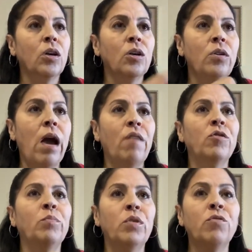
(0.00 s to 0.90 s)
You have
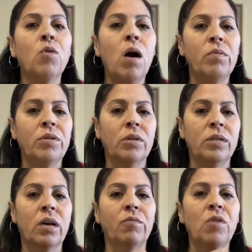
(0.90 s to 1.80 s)
to be raw with
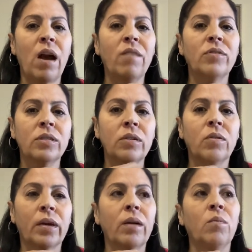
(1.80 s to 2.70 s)
yourself. You have to say,
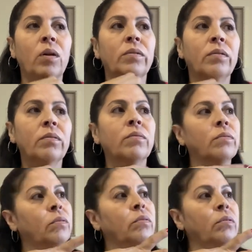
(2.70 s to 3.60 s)
okay, well,
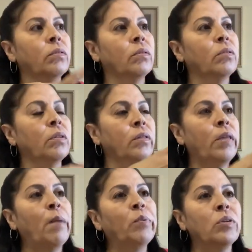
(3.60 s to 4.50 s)

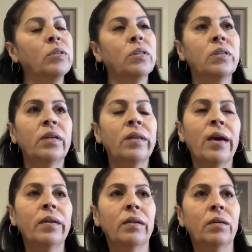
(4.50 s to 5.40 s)
that person said
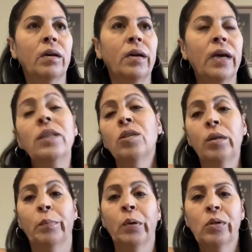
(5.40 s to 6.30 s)
that and I took
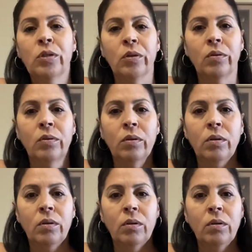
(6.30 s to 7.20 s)
it personal
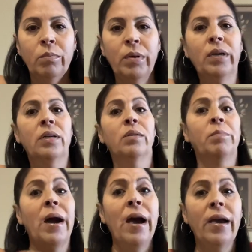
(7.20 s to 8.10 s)
because of
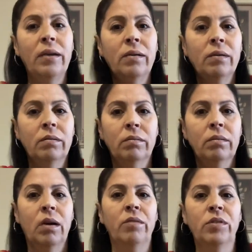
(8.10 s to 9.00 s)
my
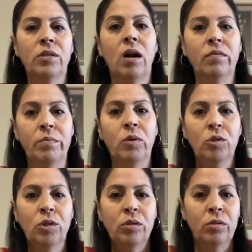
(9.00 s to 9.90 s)
unresolved
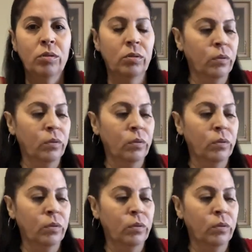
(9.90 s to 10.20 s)
emotions.